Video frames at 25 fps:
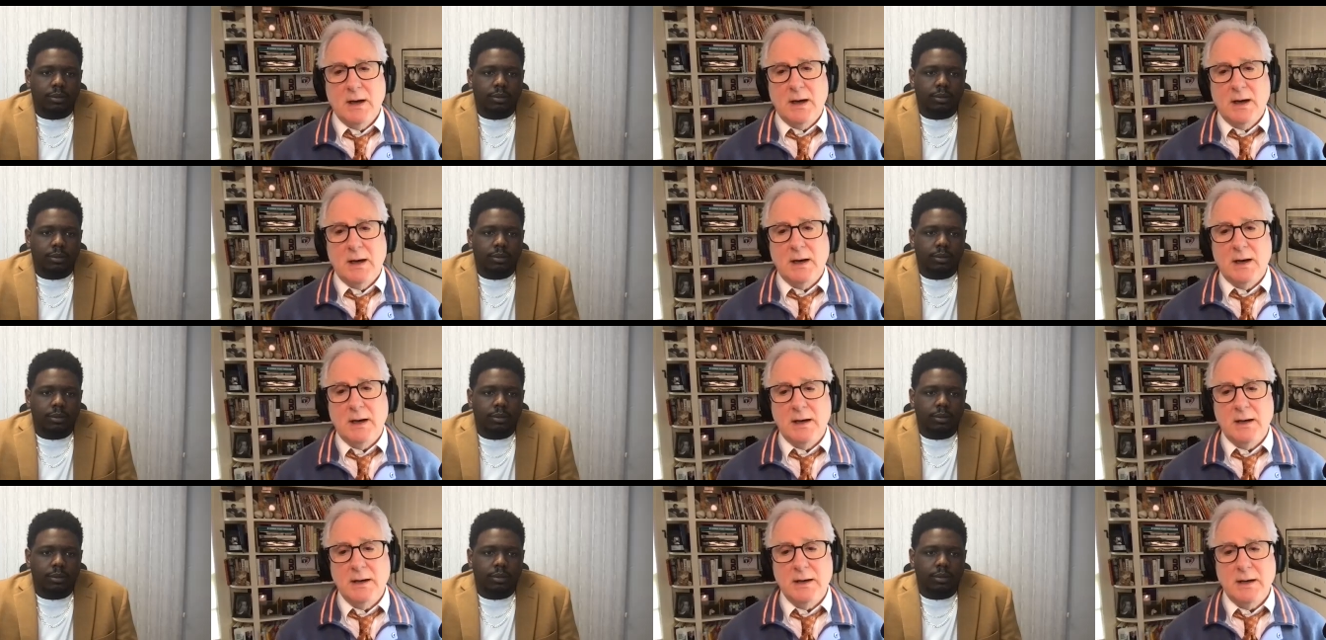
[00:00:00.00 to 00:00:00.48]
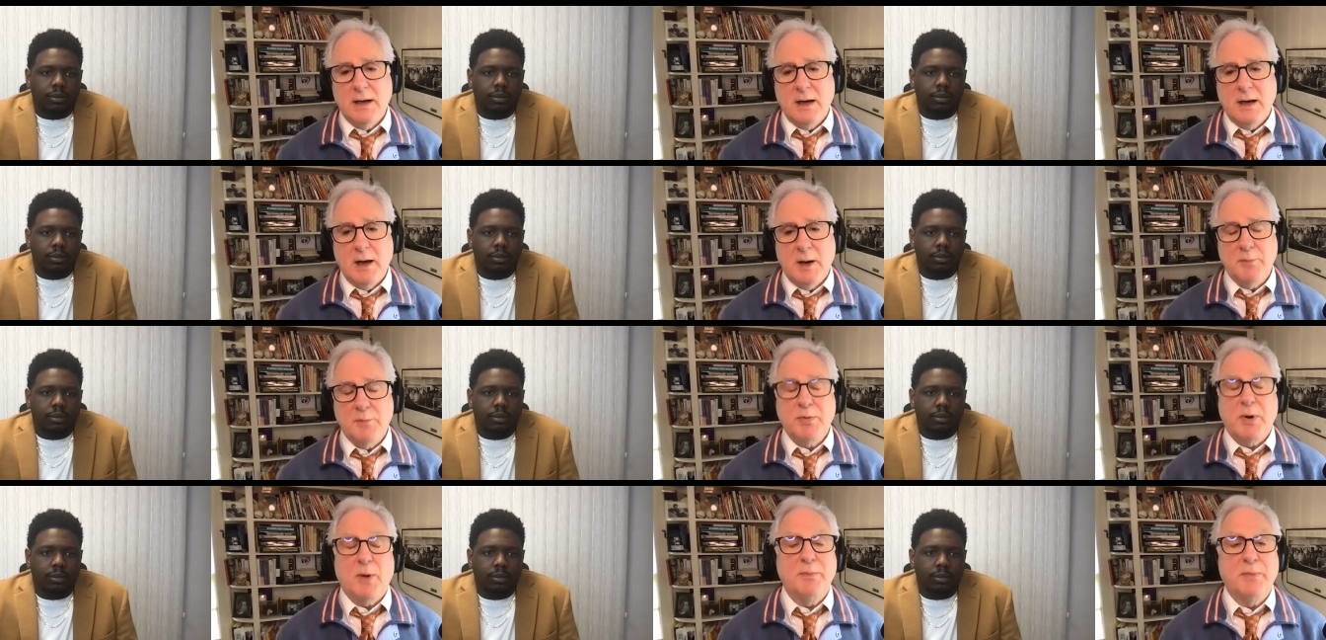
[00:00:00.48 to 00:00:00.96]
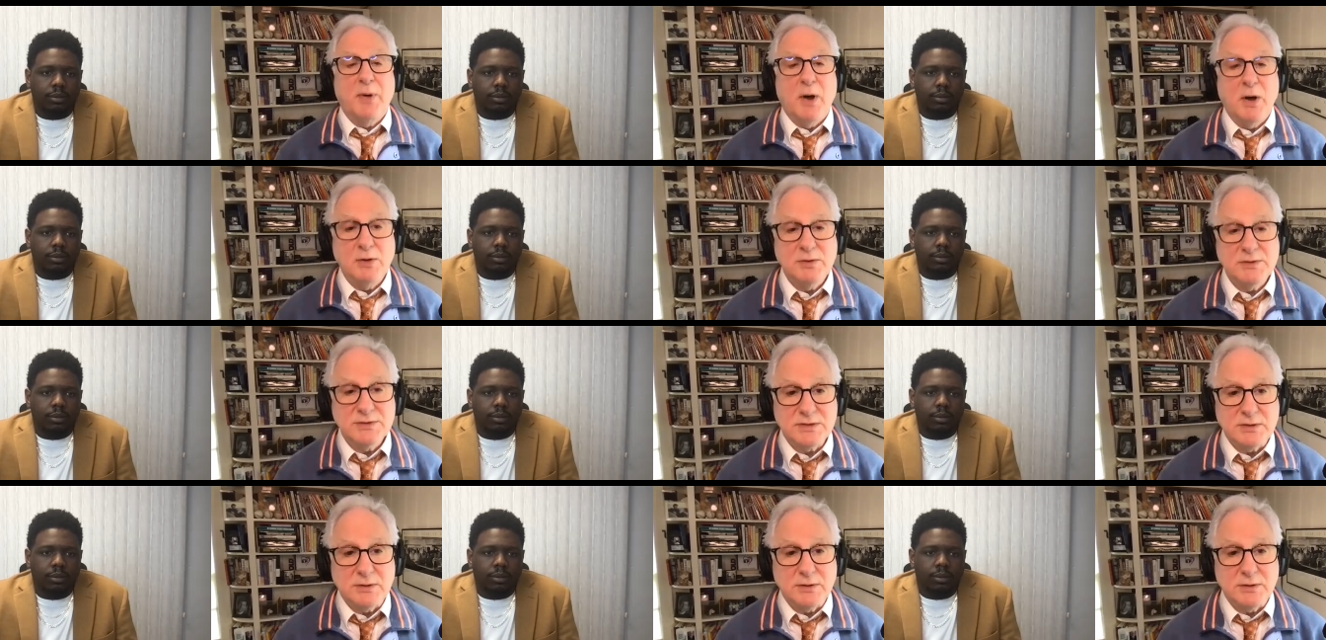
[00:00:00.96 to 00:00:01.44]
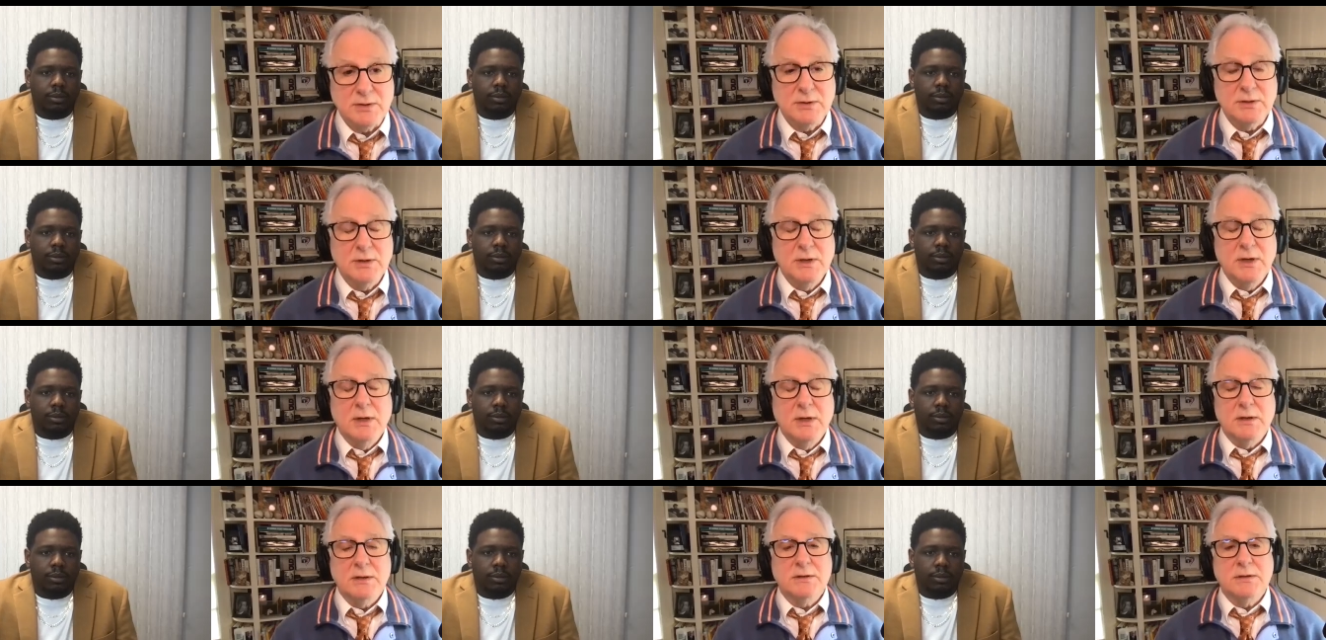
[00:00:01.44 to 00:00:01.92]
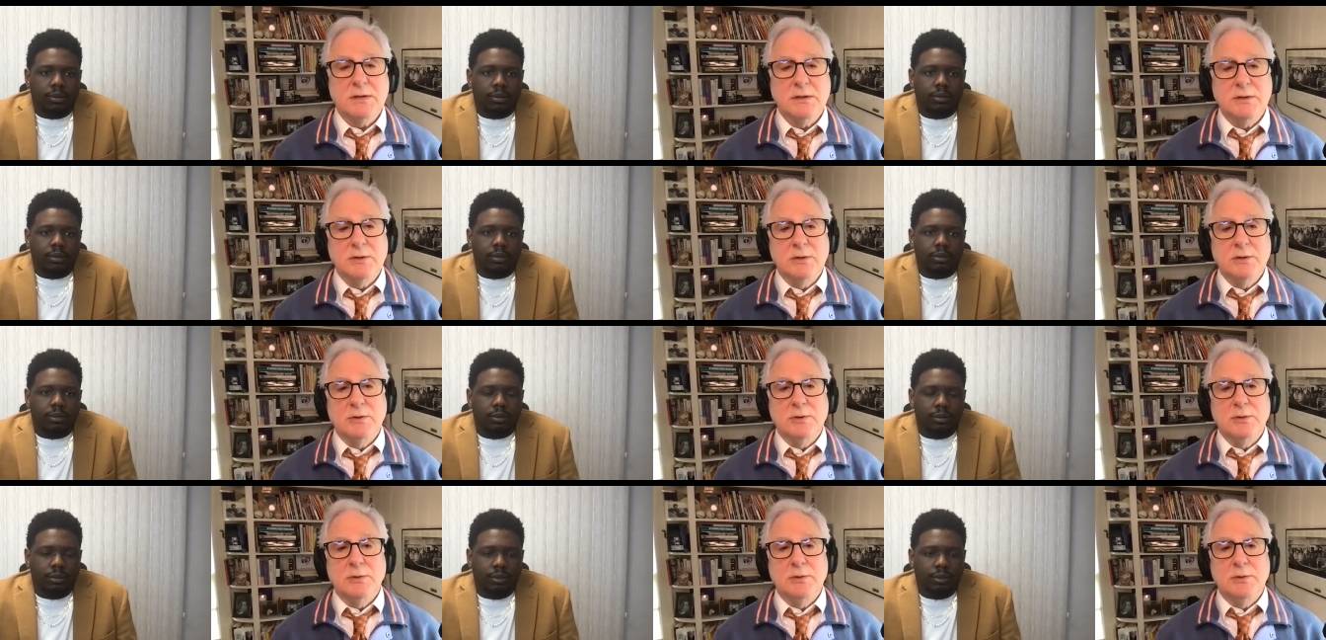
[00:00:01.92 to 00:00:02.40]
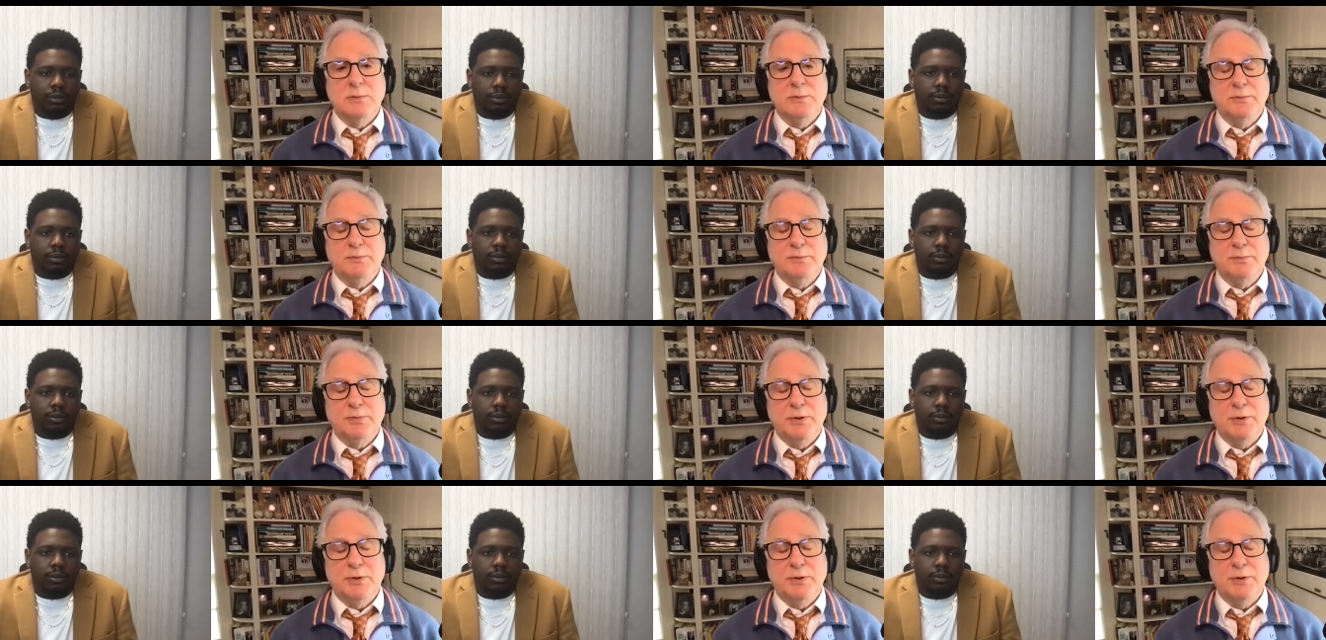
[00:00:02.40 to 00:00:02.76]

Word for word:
Speaker 1: uh, a proposal to